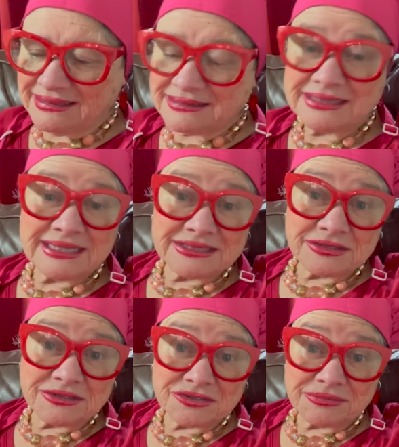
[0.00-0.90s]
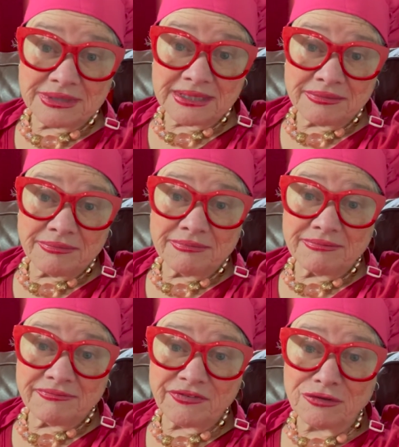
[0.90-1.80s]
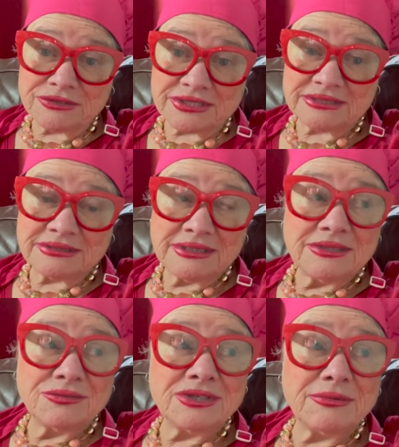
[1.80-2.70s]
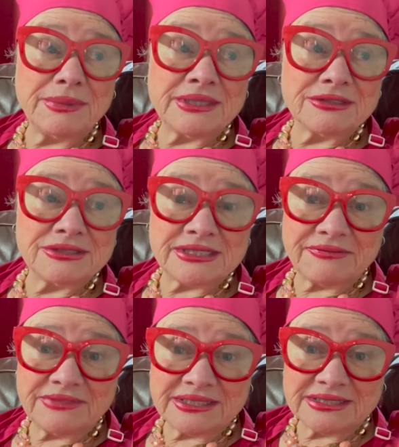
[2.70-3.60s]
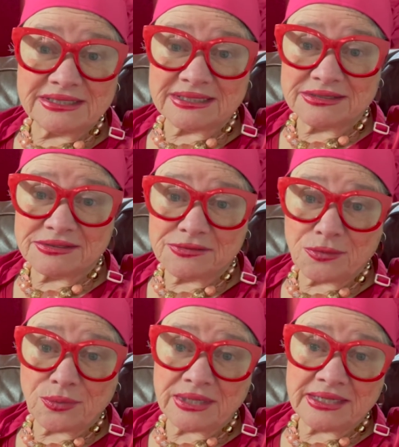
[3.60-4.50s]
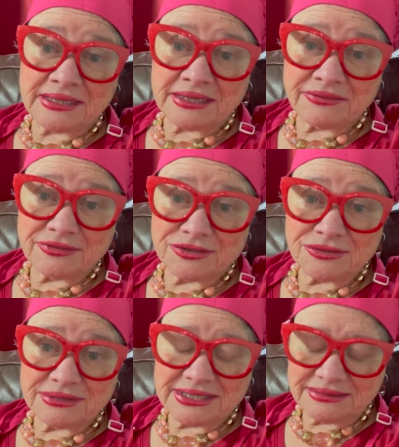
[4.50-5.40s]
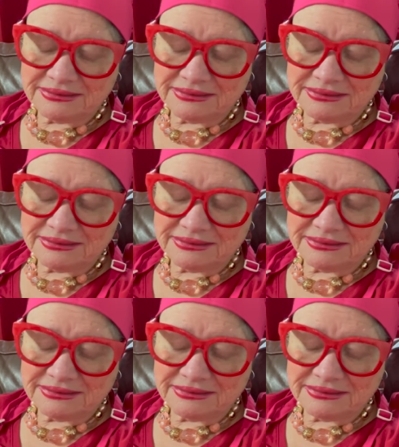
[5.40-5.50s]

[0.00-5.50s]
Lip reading: Today's also my folks' would have been their 76th wedding anniversary.